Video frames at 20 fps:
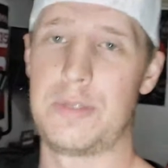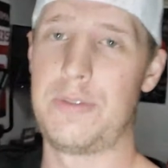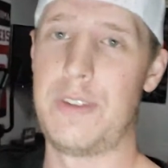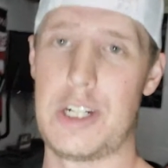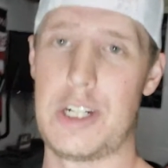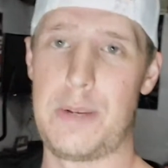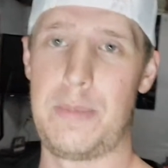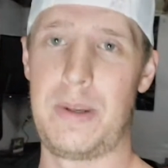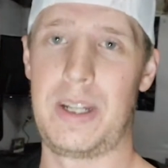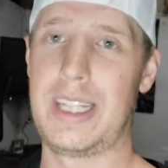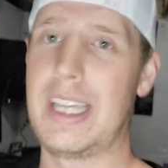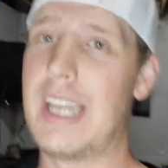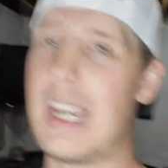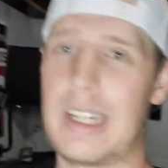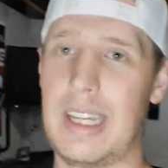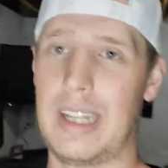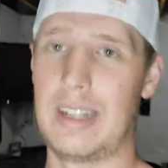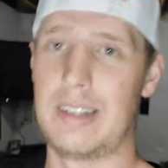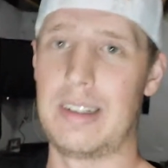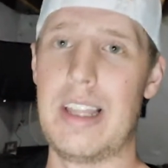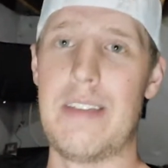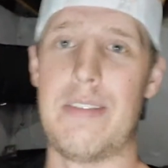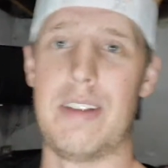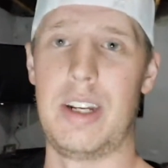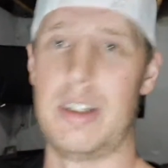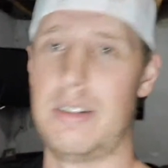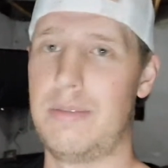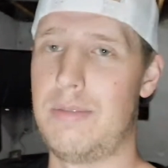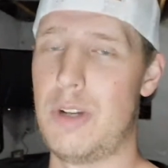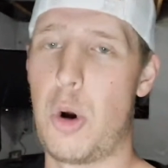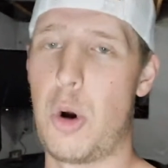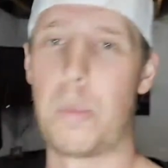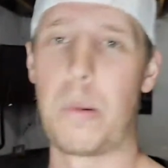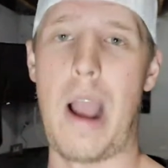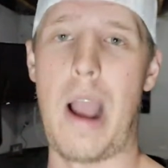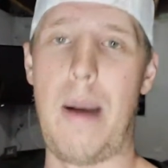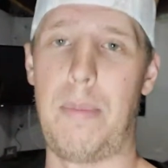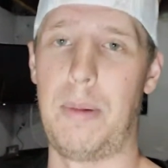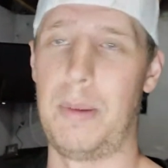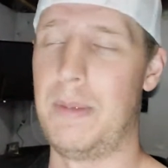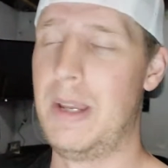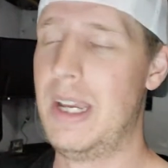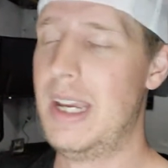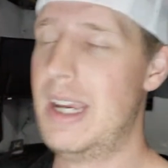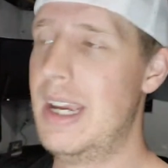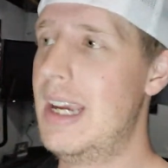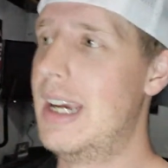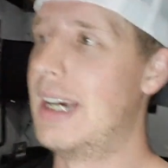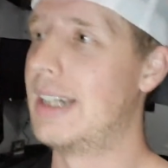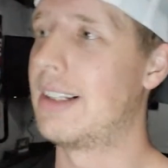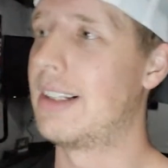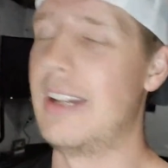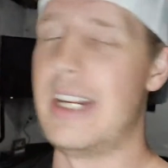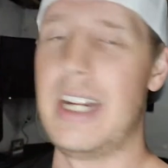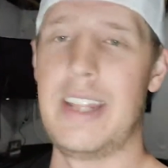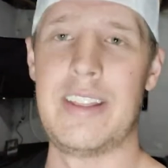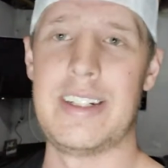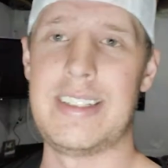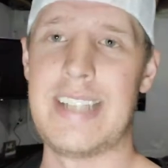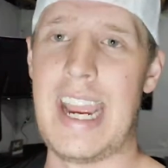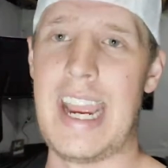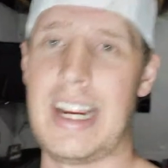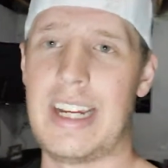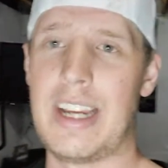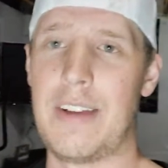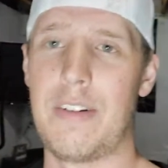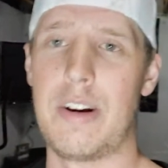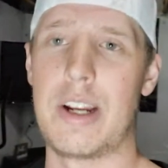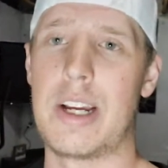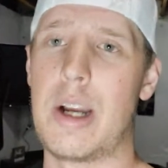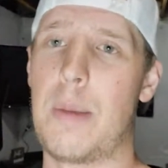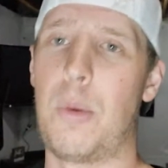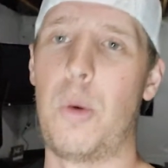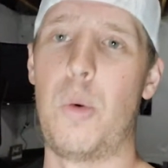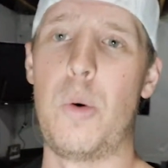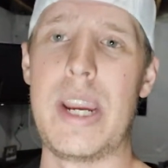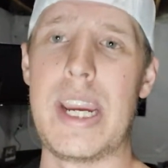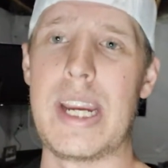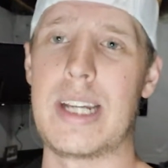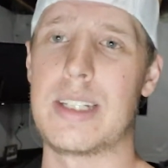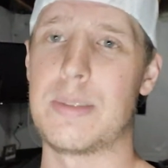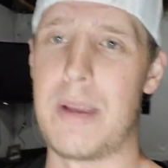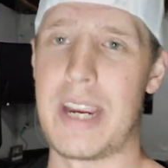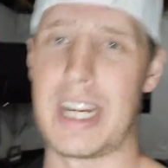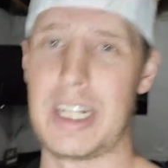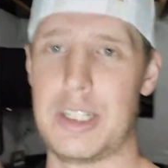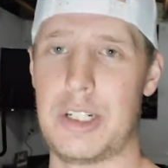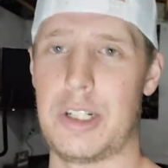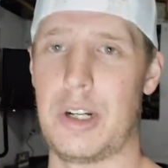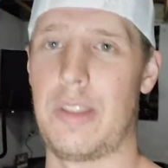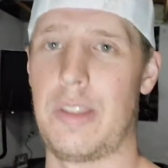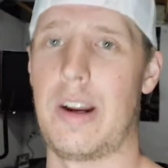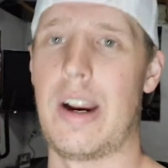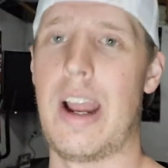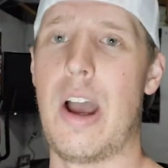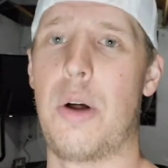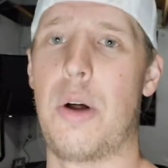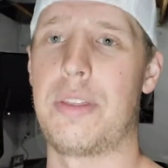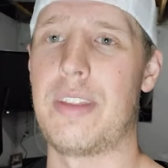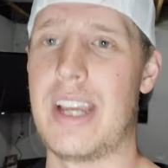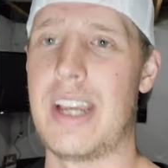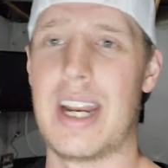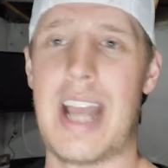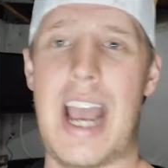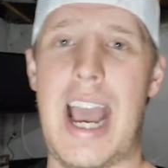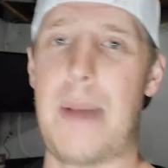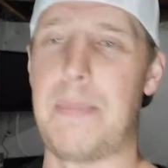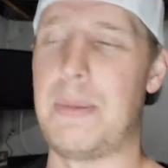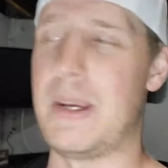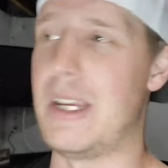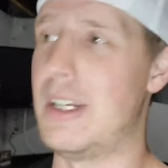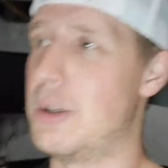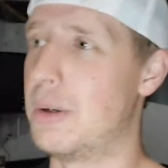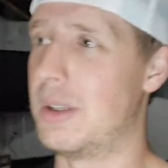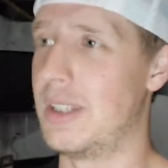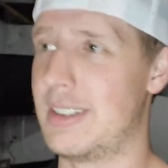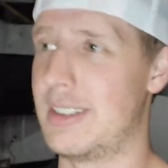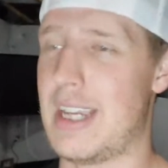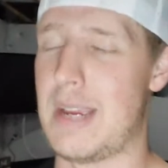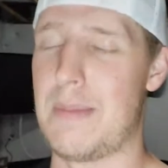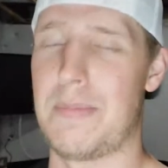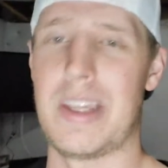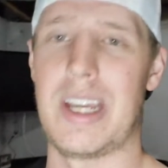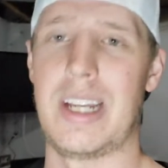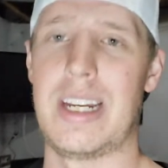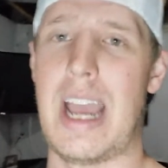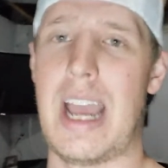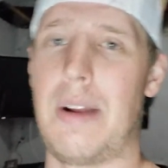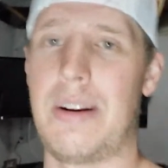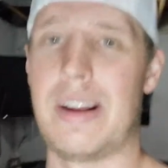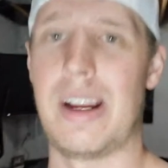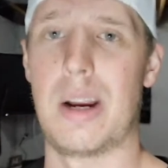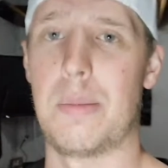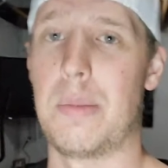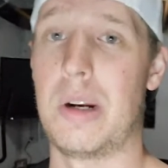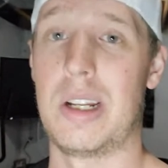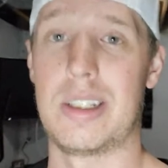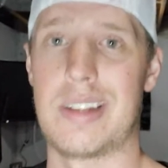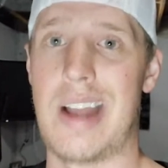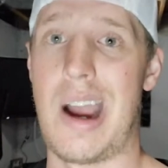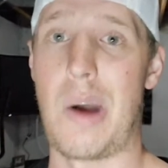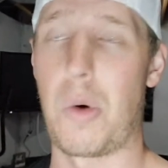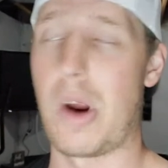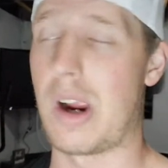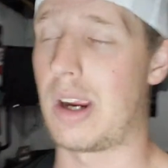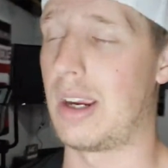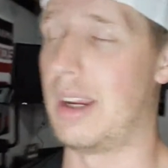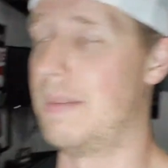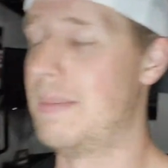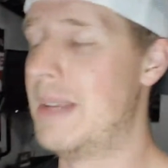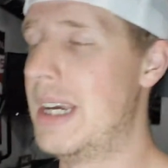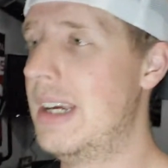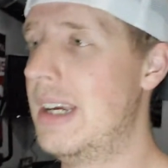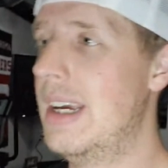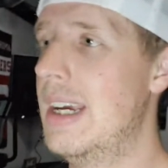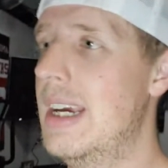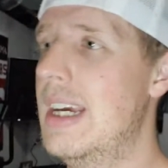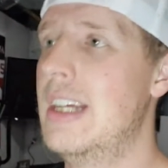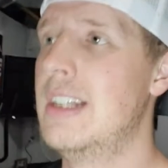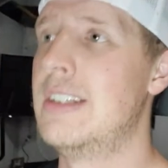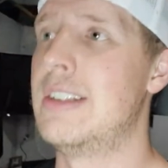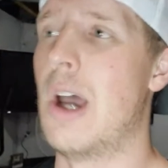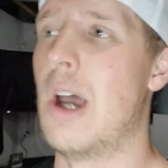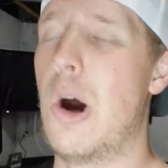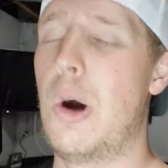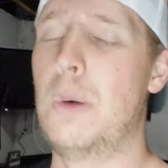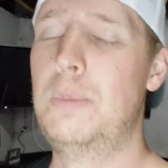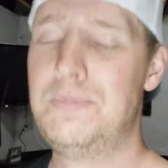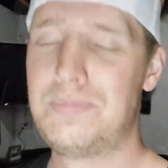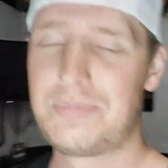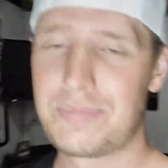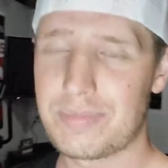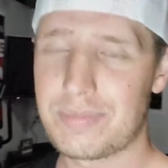fish have been kicking, living, no problem. Cleaning the tank every couple weeks, making sure they're healthy and happy, doing the same thing down here, but it's not working. So